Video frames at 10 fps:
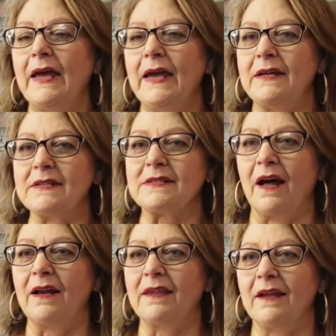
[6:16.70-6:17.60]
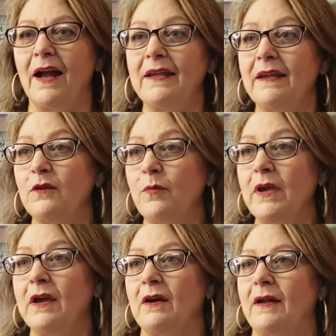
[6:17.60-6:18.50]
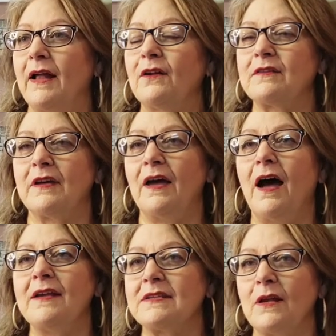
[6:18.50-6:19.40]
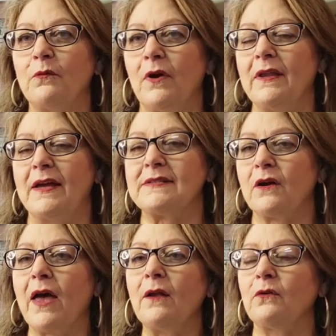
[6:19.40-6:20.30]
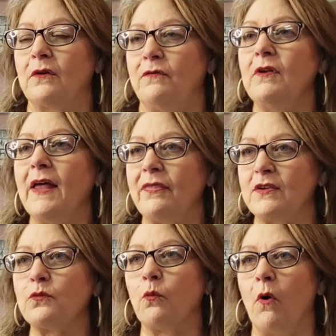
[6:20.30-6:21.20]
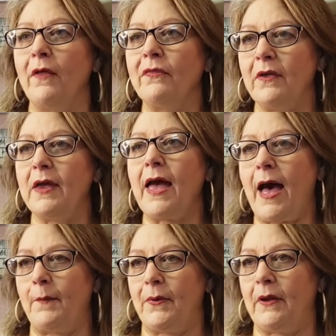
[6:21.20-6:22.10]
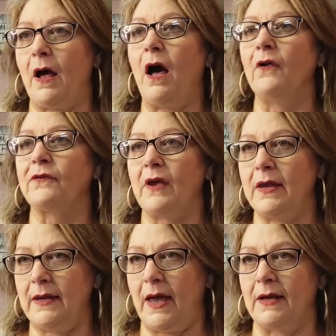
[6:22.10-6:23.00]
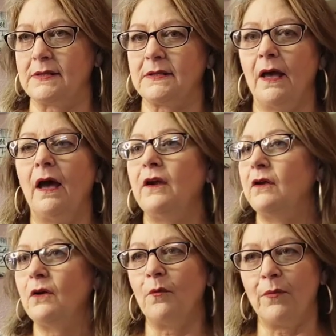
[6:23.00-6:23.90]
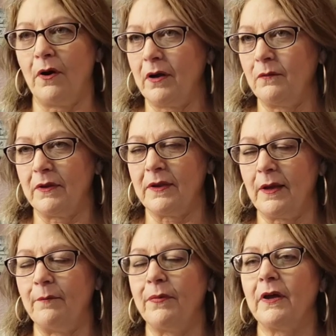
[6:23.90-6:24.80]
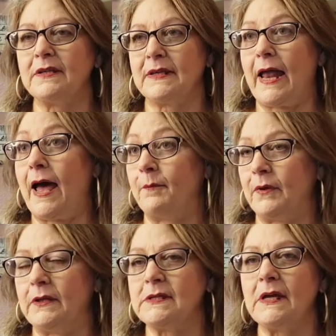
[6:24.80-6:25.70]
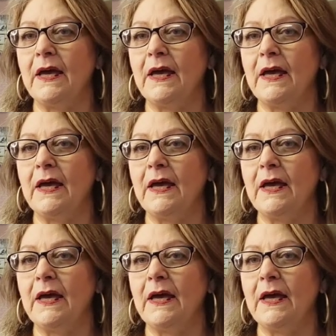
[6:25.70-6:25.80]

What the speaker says: He decided that I need to be here. And I looked at him, I said one day, I said, okay, Lord, if you let this one thing happen, I'll say yes. You don't bargain with Him because it happened.